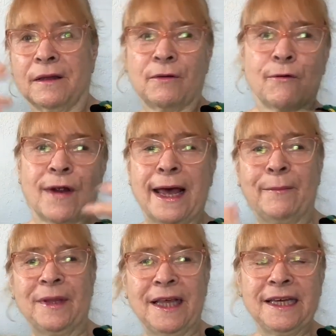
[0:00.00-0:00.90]

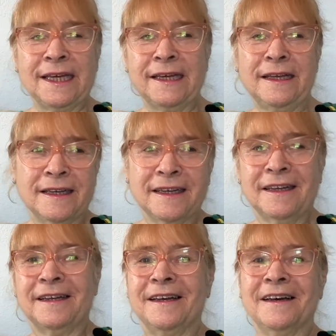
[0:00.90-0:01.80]
rambling,
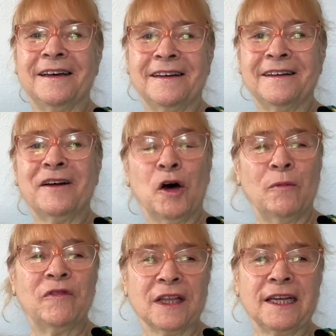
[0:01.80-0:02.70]

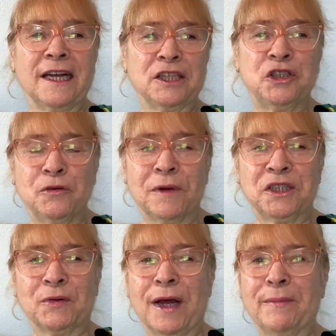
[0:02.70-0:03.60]
hopefully not too
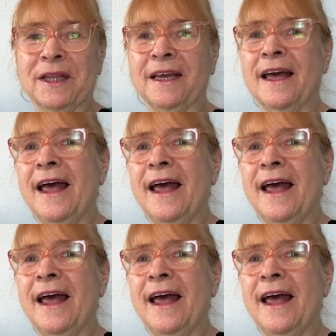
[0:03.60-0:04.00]
much rambling.